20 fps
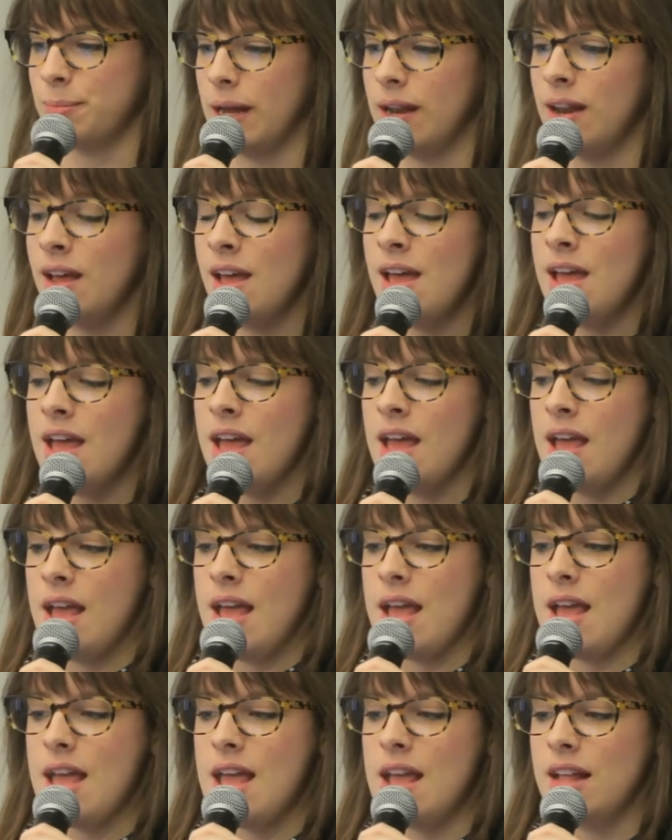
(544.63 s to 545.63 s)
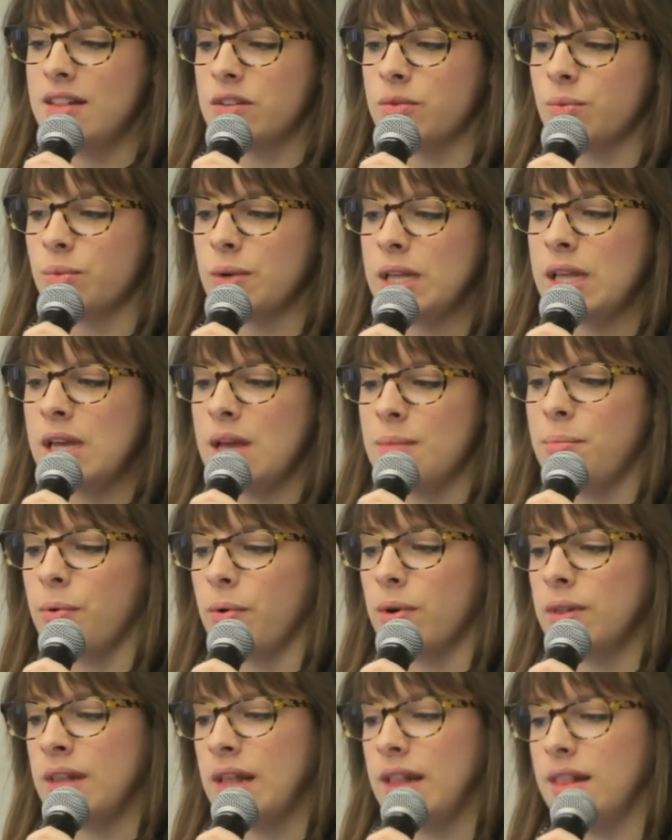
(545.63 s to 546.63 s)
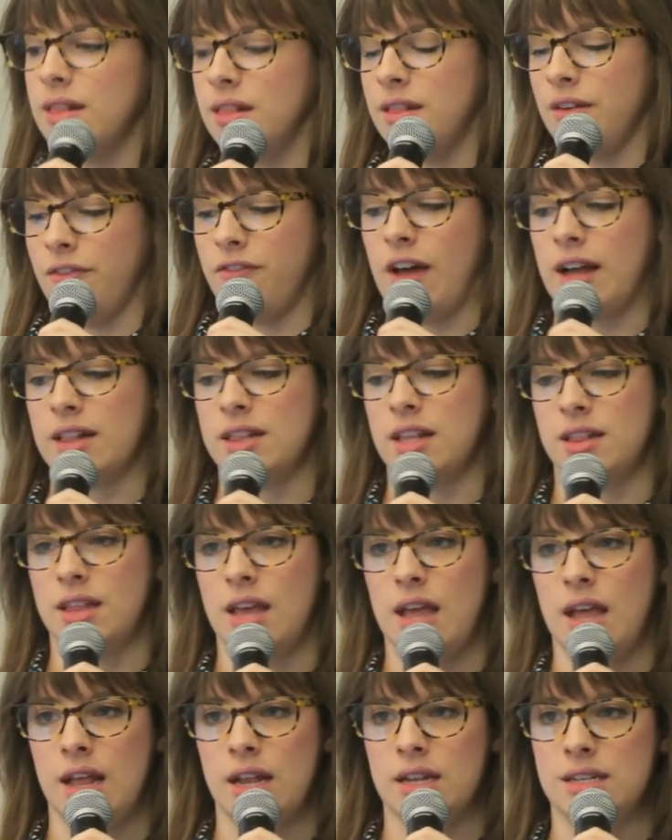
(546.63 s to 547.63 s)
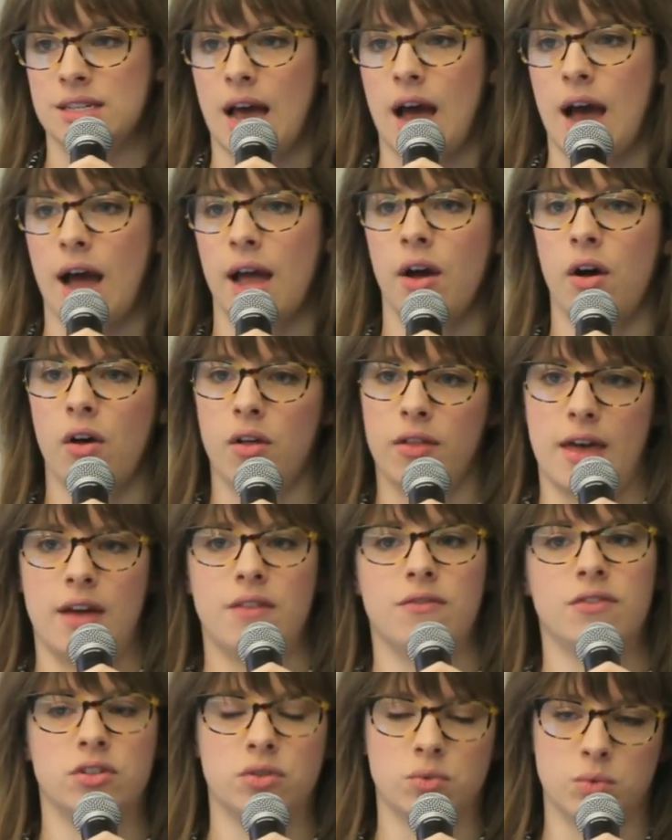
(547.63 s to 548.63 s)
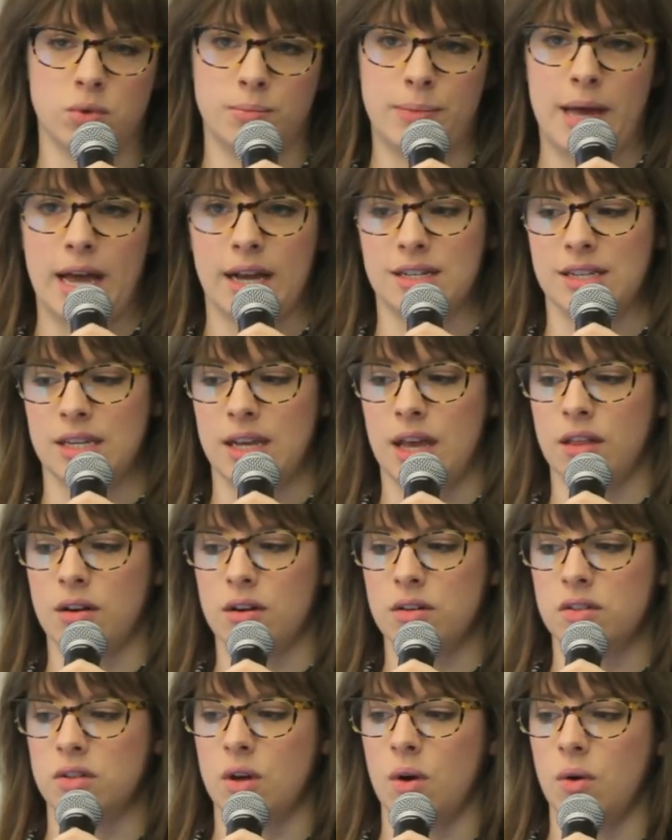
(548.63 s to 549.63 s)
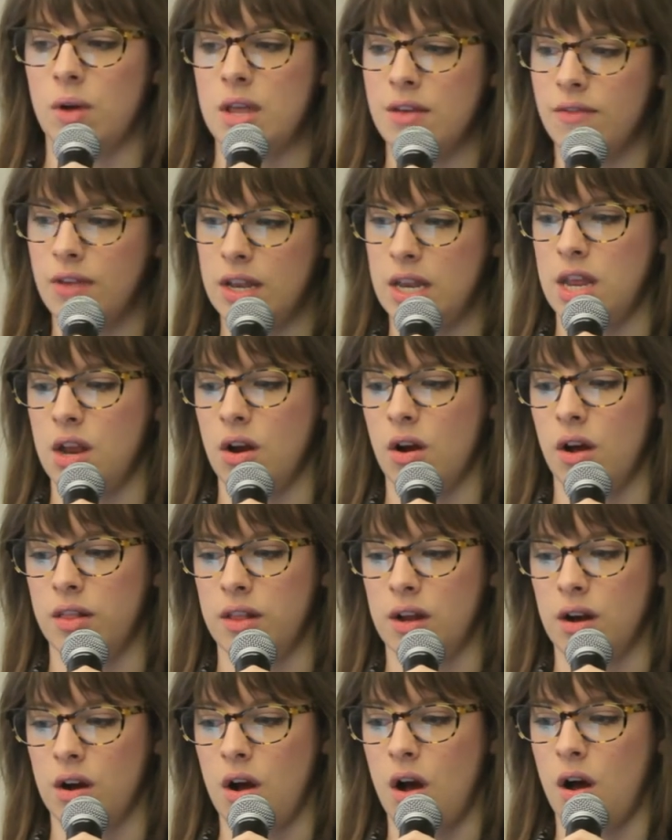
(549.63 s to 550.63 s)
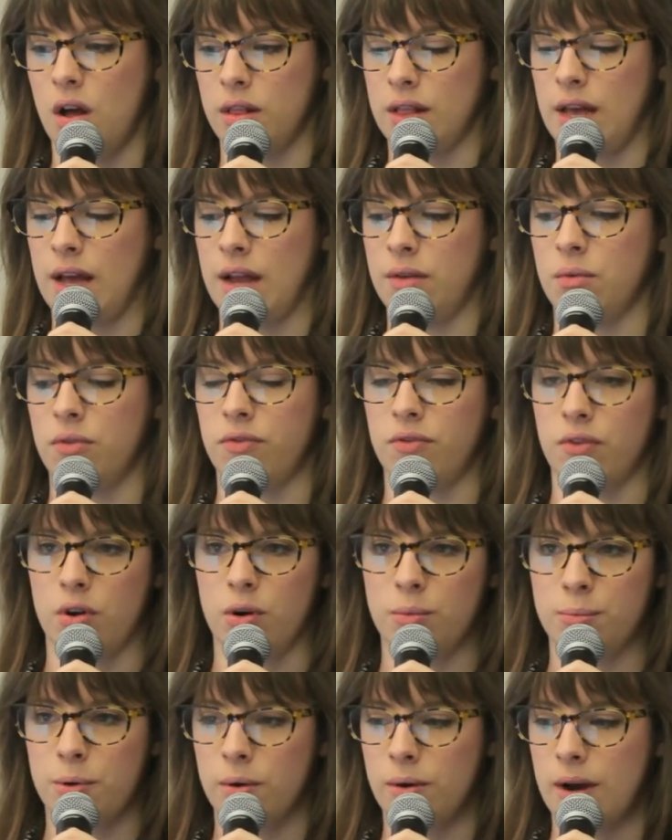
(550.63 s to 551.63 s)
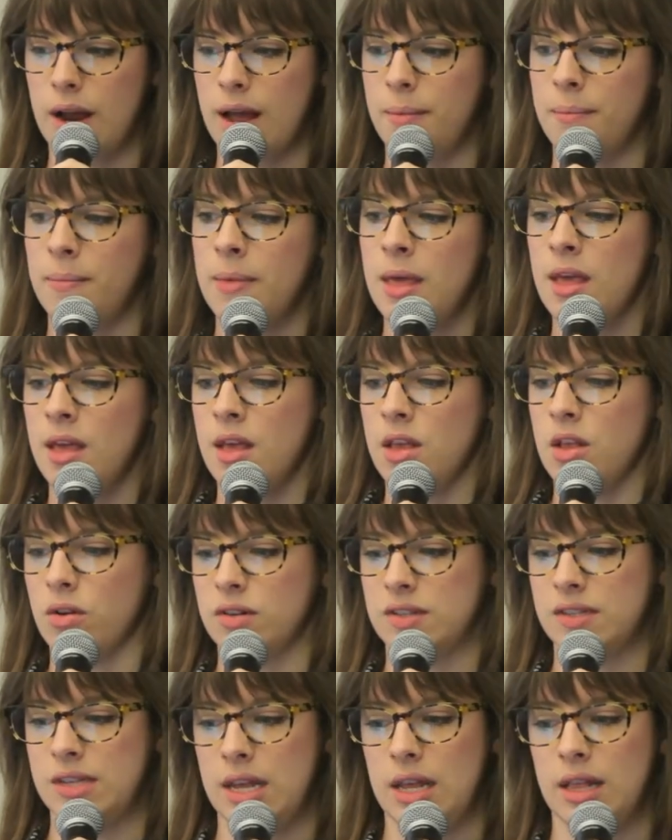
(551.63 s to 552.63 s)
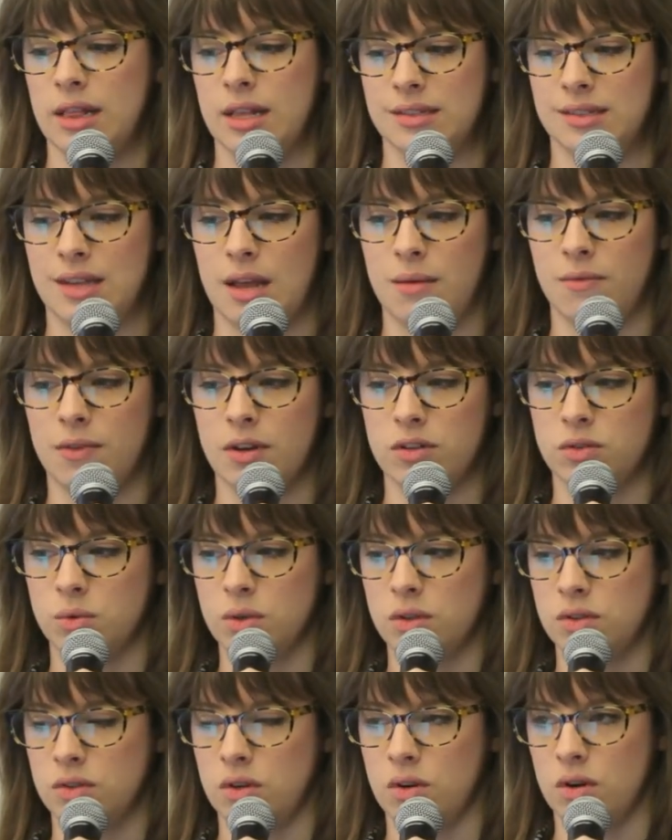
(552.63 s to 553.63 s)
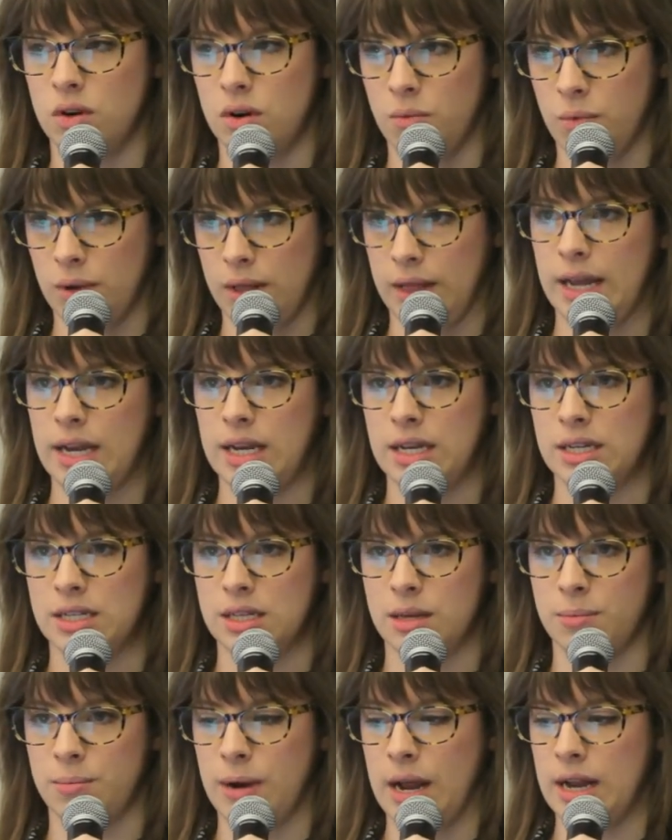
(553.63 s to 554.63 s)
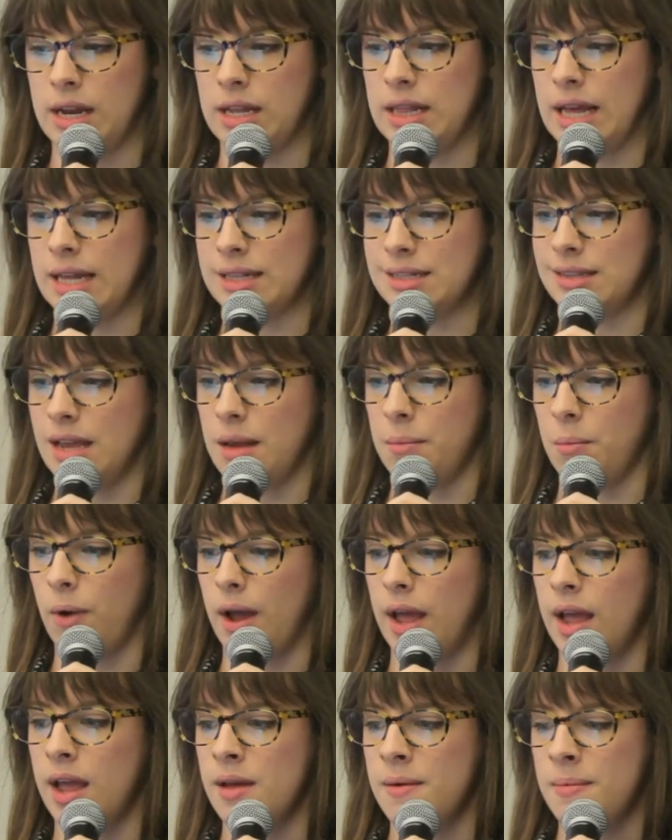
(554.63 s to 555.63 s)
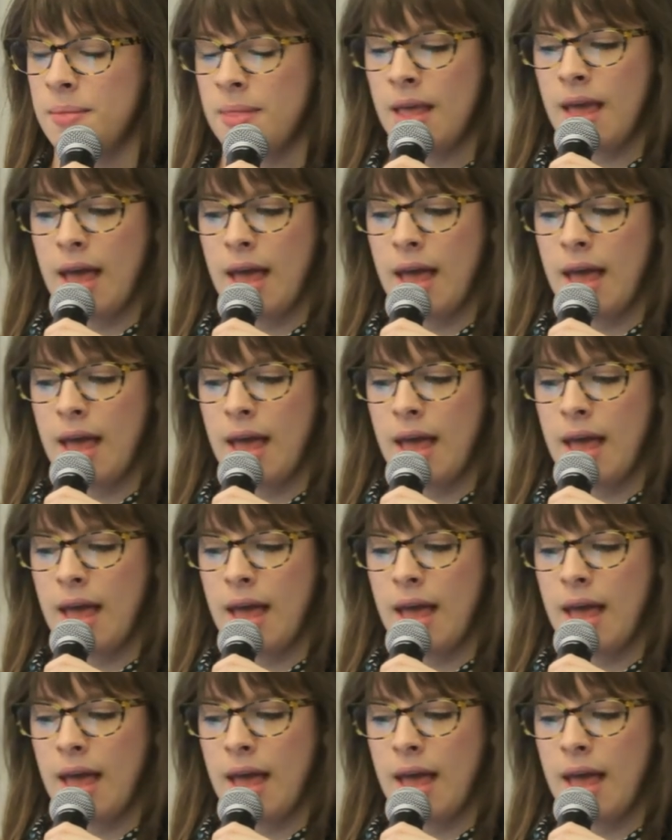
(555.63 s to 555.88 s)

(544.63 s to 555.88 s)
But it's really important that the fact that they tie all that visual back together. So even here on their online referral program, you're seeing the same visuals, you're relating to the brand in that same way.